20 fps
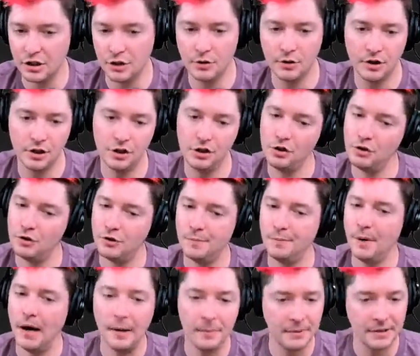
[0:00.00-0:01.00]
You could use
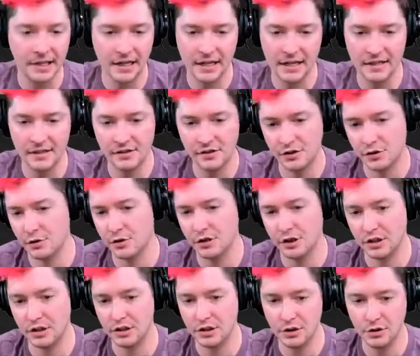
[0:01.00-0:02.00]
pumpkins. You
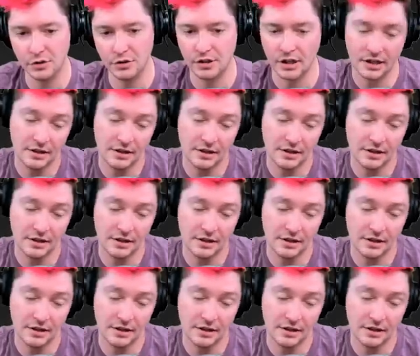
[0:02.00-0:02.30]
could use,